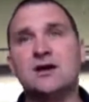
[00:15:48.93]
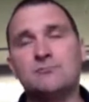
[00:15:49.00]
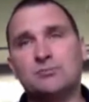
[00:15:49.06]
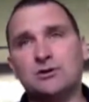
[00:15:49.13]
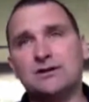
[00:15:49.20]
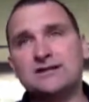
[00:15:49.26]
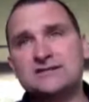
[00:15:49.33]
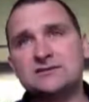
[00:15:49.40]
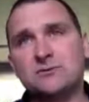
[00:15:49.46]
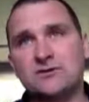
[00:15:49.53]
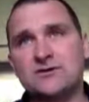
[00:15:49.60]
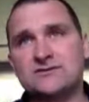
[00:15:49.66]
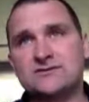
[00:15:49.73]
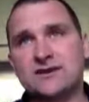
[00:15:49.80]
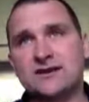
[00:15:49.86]
but listen to what
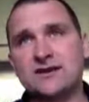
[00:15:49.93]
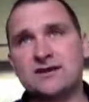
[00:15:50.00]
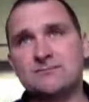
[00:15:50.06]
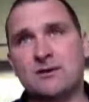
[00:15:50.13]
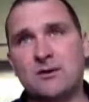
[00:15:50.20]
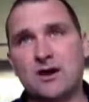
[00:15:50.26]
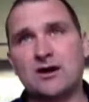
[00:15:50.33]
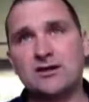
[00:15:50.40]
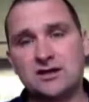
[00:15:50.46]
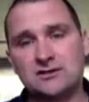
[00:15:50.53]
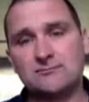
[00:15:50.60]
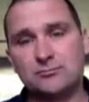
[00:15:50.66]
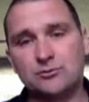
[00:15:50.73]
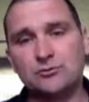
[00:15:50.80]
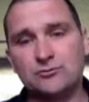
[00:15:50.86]
they say about how you
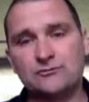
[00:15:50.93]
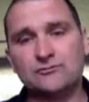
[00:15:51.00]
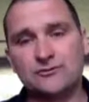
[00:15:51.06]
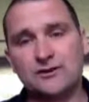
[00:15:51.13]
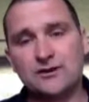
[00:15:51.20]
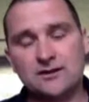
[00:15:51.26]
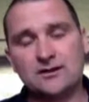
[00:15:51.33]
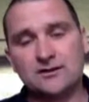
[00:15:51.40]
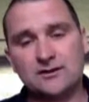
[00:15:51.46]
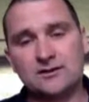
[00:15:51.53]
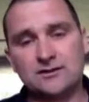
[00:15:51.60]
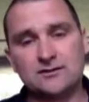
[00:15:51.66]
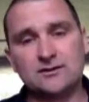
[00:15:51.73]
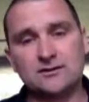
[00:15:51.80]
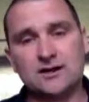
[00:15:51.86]
can improve
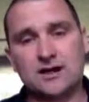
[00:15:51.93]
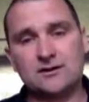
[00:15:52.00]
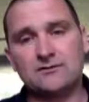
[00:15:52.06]
the